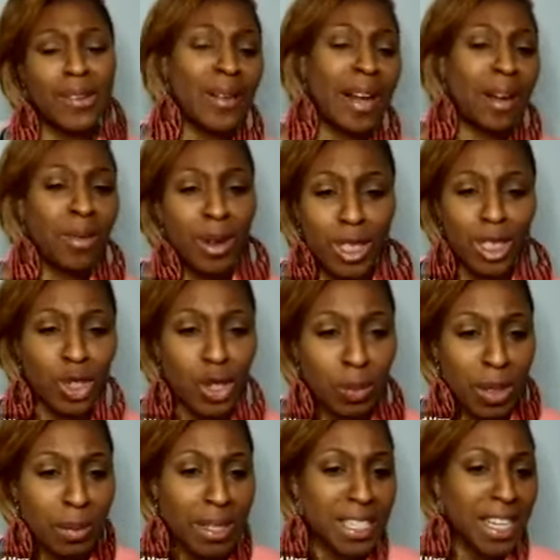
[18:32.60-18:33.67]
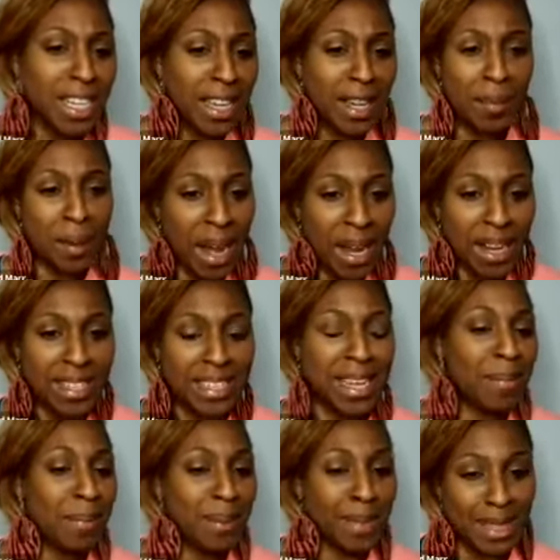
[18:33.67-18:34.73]
I went on a trip, let me tell you about it
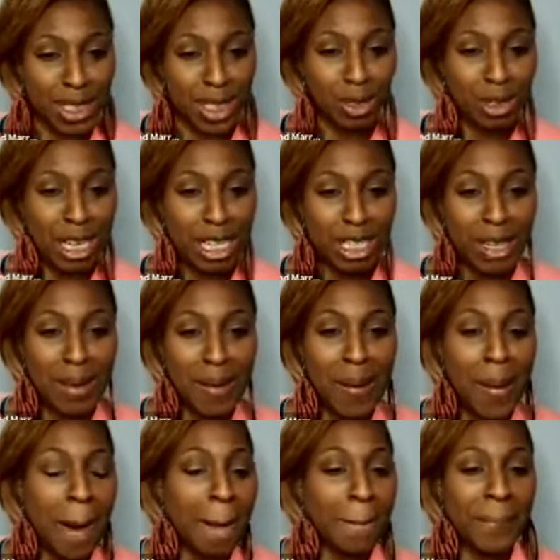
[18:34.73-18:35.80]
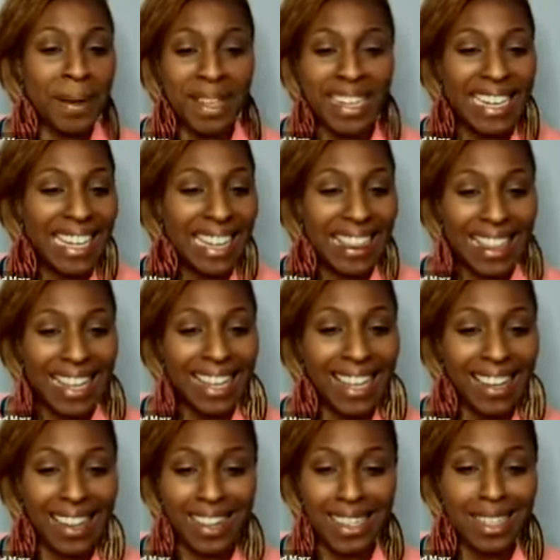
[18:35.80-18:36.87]
type of situation. But
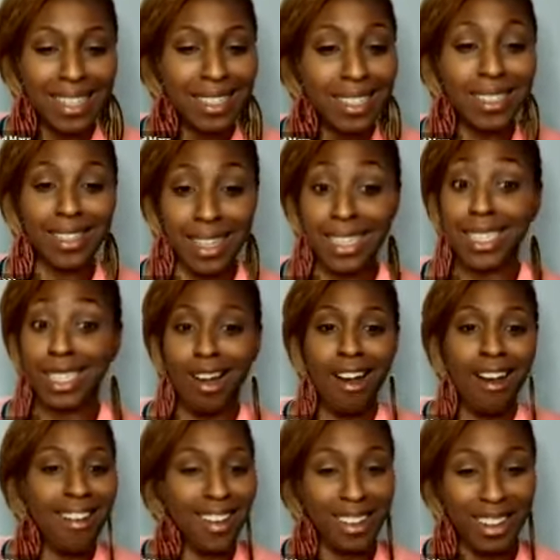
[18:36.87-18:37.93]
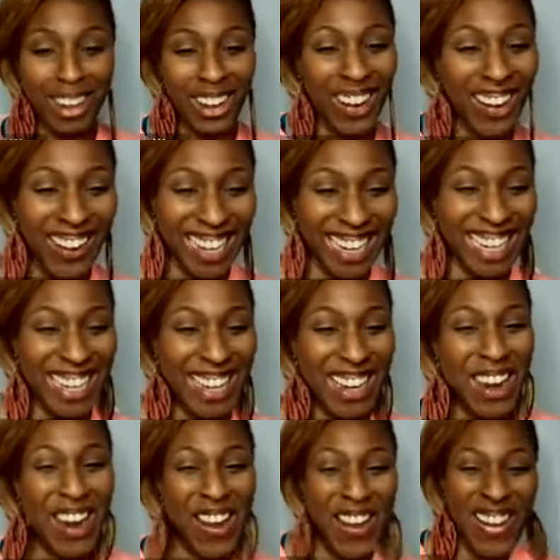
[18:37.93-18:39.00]
anything that there's the talk, right?
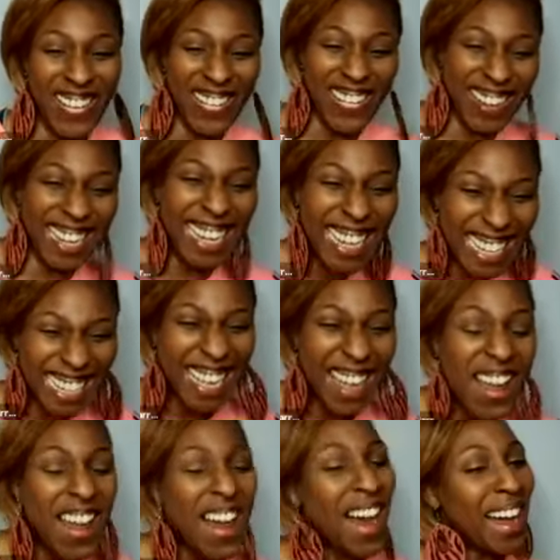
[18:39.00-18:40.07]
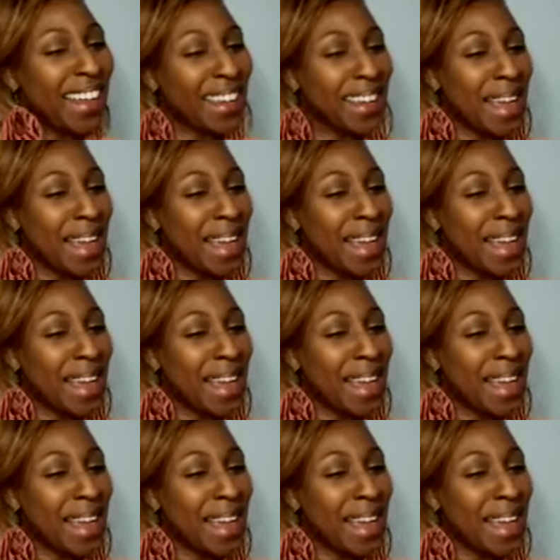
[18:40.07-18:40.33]
I'm like,